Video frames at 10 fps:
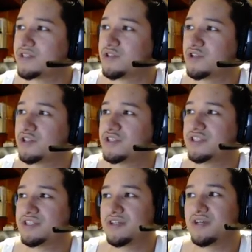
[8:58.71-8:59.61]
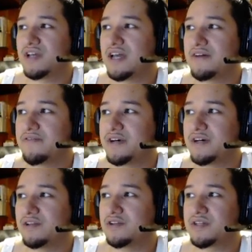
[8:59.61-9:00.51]
You could just have
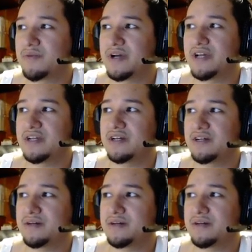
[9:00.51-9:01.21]
looked at my